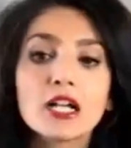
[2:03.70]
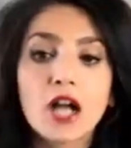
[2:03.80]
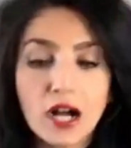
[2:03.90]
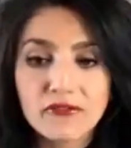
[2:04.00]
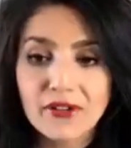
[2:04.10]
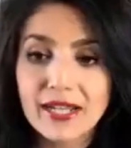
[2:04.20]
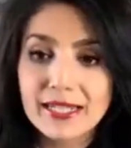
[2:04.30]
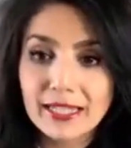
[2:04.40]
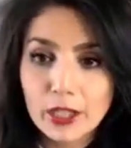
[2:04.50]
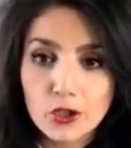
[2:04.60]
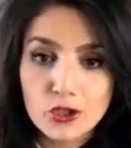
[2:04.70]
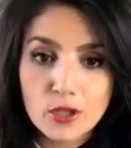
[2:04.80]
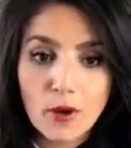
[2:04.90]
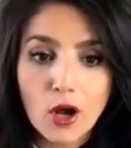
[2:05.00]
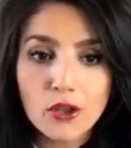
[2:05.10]
confidence,
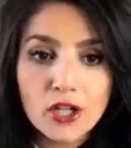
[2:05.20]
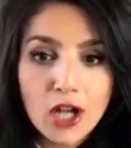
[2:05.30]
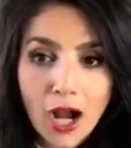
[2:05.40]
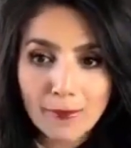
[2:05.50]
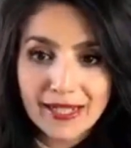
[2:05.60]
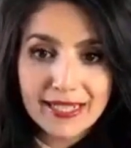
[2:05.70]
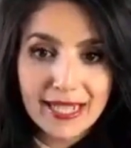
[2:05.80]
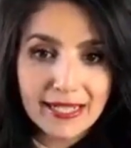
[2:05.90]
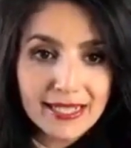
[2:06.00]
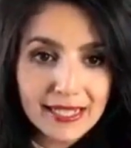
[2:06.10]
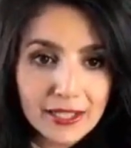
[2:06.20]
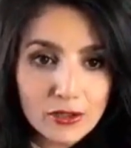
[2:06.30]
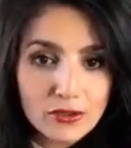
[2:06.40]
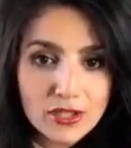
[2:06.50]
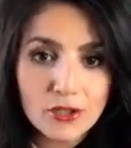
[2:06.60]
leadership, all the common sense
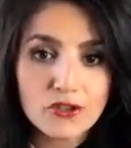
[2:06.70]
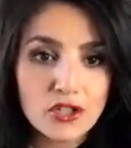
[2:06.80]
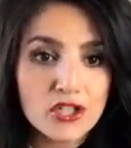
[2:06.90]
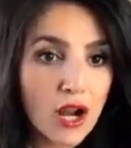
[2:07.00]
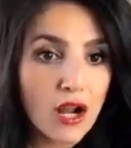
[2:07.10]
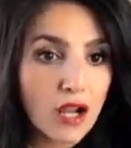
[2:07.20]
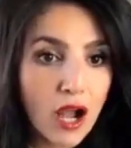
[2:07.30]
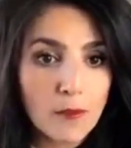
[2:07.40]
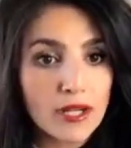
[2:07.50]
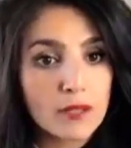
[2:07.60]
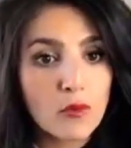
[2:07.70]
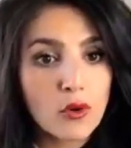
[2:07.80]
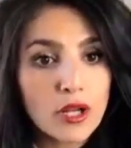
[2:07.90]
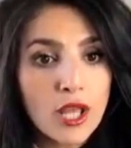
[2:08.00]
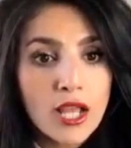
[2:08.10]
skills that are just not common
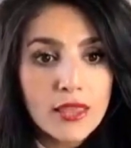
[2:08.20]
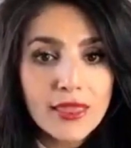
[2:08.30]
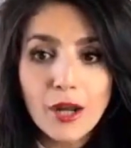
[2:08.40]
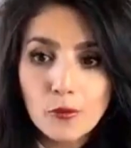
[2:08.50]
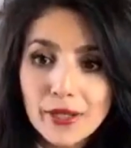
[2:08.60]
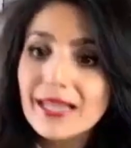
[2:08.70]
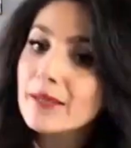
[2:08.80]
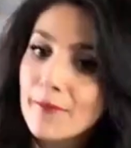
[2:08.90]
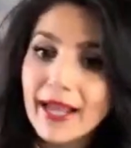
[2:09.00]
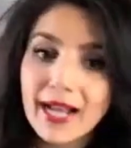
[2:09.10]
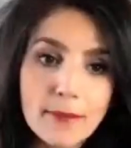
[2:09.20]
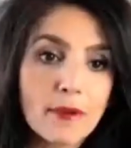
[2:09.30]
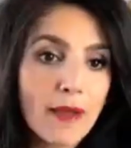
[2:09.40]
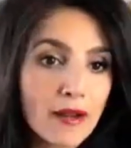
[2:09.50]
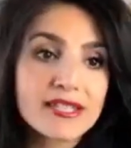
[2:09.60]
anymore, that really make up
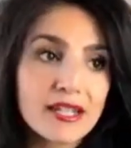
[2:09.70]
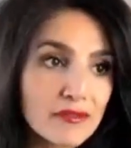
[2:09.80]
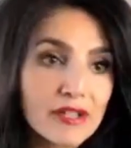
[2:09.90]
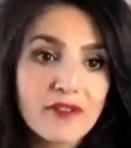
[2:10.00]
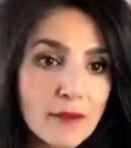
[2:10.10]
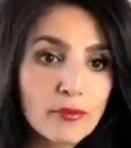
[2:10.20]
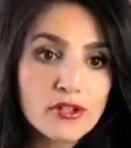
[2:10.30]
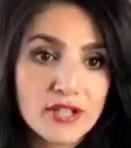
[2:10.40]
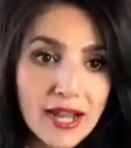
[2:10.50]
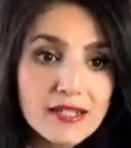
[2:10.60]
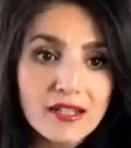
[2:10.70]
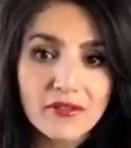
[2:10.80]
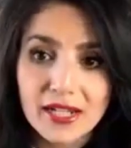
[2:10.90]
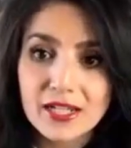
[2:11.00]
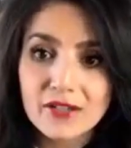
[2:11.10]
about 75% of
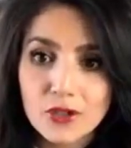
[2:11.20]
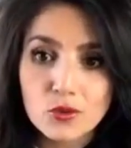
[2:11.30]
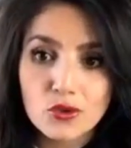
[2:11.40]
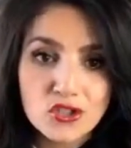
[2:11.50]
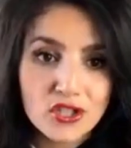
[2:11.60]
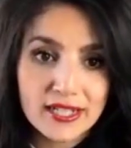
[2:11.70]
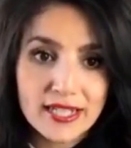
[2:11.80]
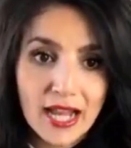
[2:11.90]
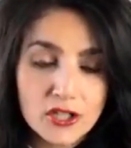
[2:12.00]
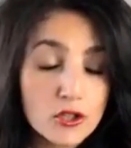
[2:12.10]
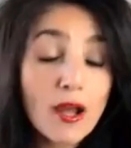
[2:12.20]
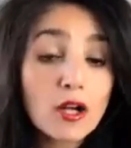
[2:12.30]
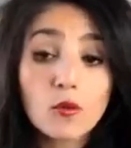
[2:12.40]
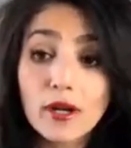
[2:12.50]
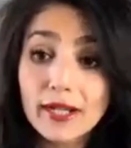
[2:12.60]
an individual's success, no
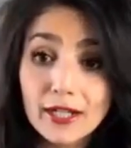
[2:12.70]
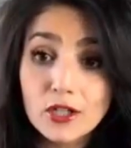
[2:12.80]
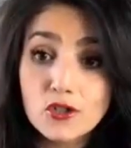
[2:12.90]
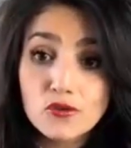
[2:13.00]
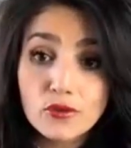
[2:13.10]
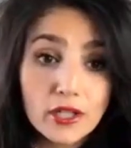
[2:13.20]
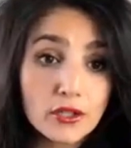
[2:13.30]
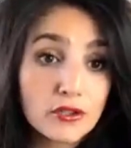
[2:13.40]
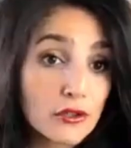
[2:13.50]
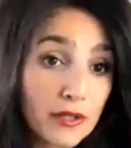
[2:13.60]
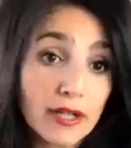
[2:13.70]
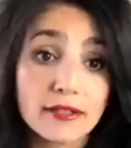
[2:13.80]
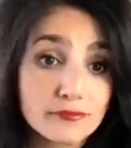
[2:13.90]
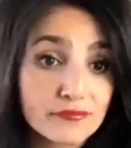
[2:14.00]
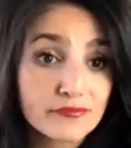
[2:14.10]
matter what industry you're in.